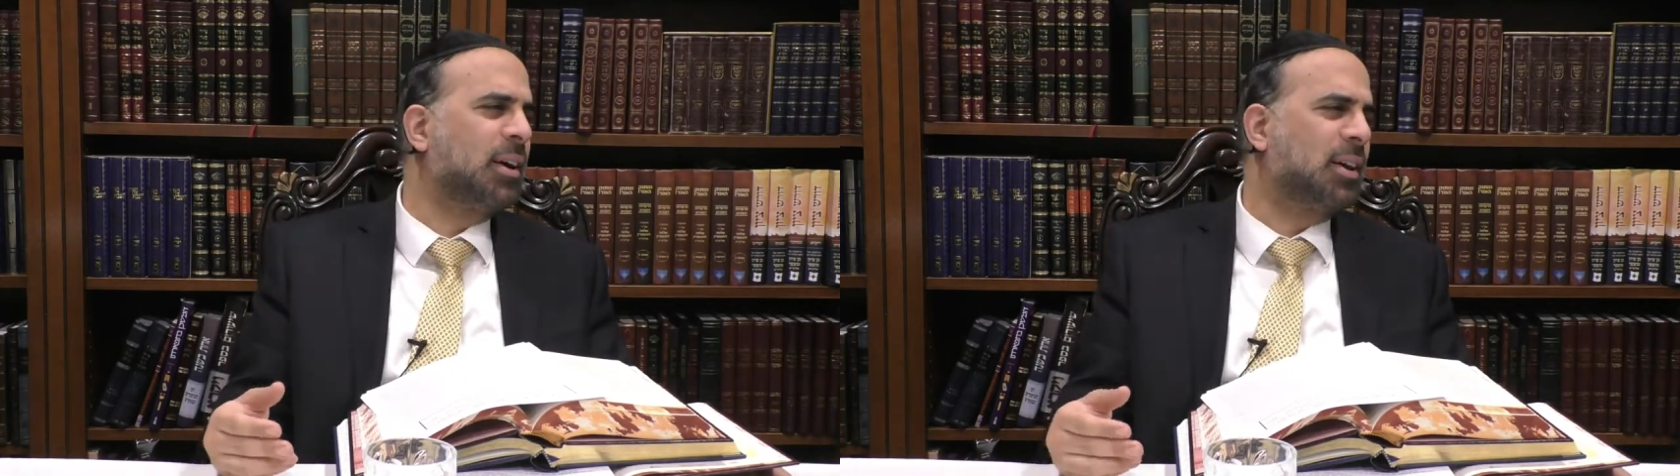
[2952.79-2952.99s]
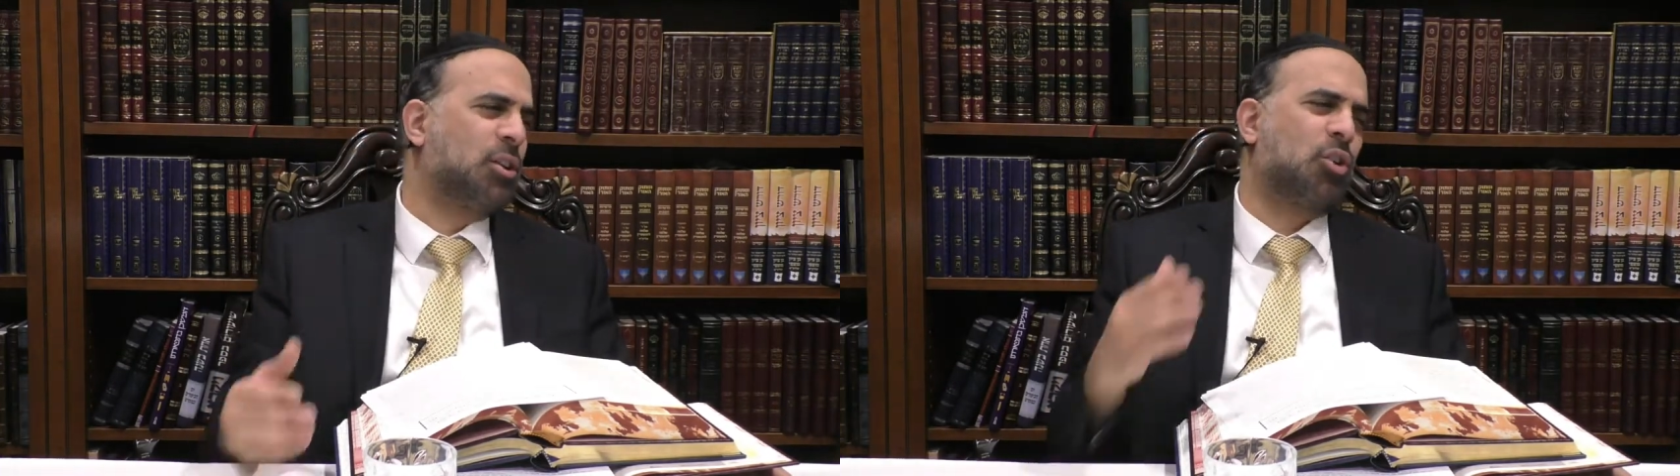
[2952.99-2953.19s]

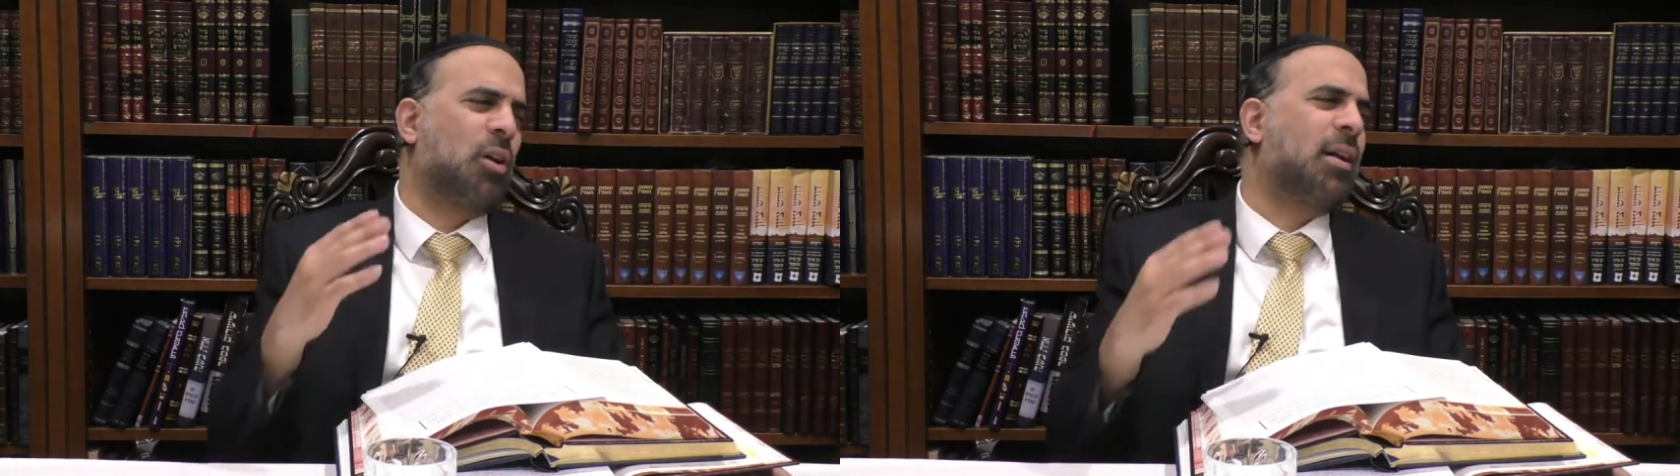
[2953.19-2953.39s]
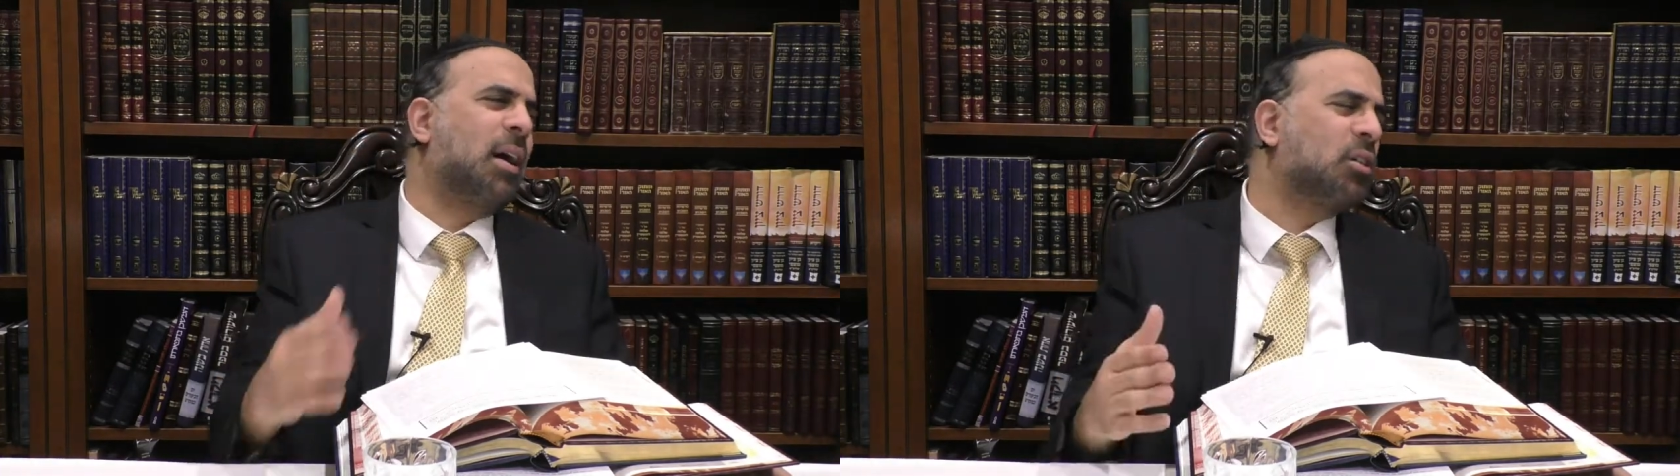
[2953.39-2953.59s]
Lashon
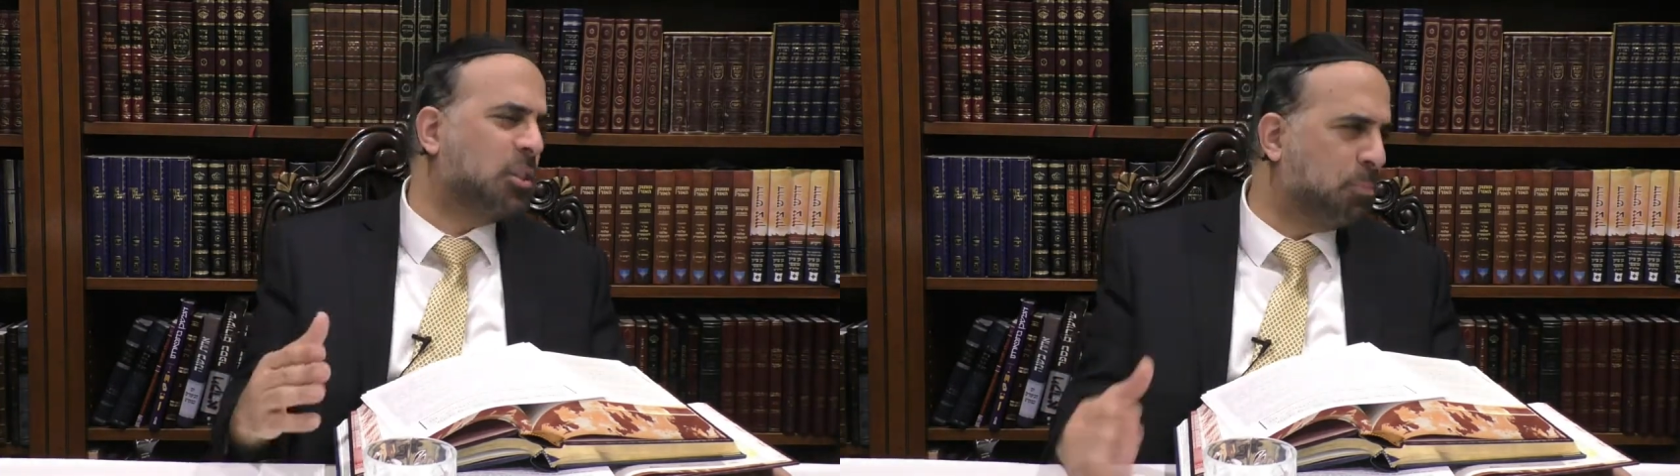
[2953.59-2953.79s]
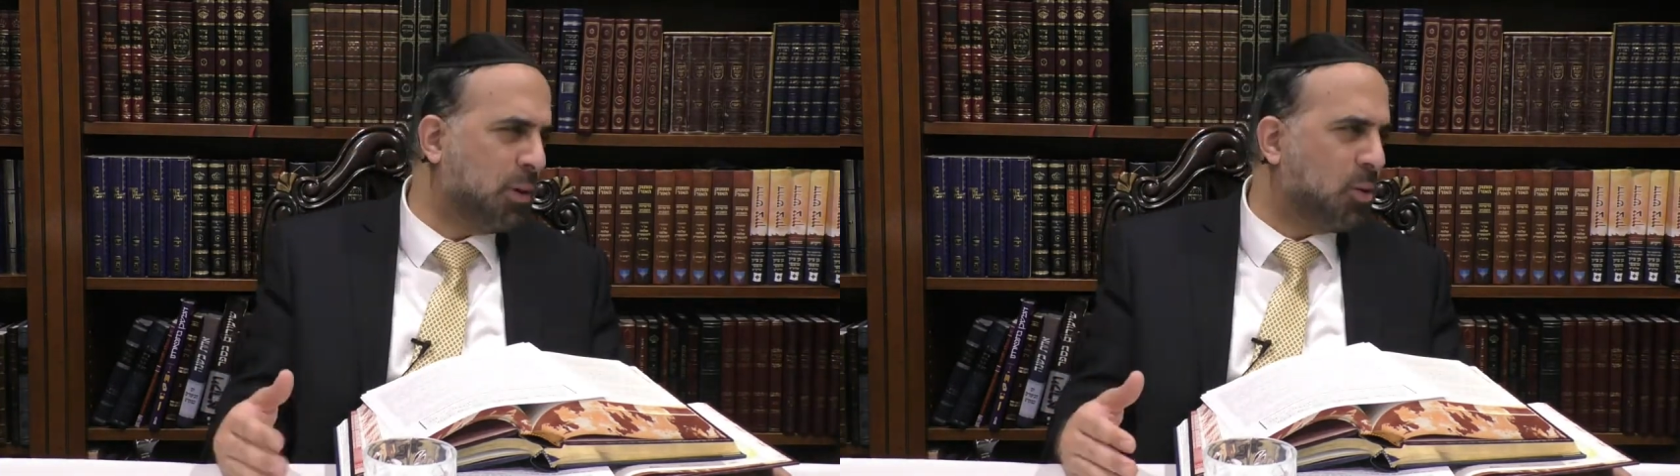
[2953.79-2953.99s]
Hara you speak